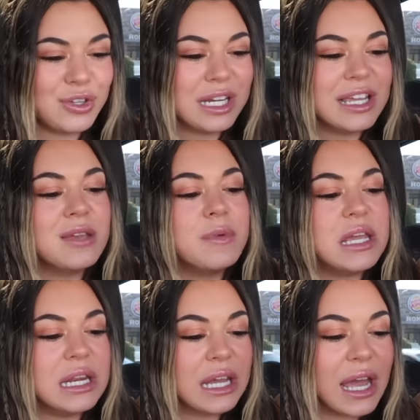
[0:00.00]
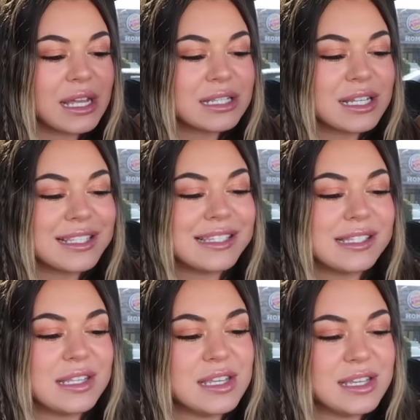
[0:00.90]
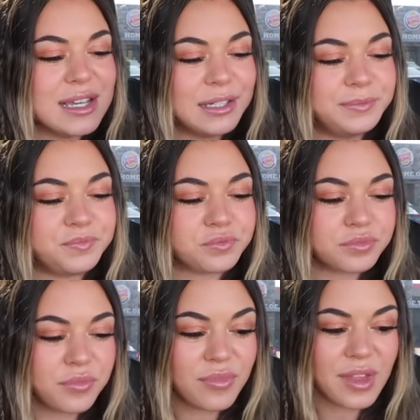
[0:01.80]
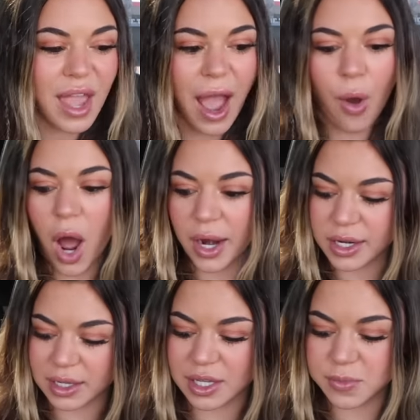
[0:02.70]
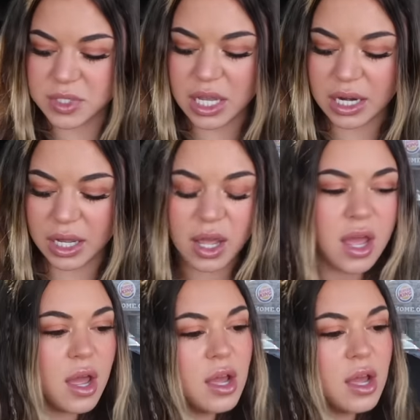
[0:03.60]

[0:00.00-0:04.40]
you need to keep eating it to see how hot it keeps getting.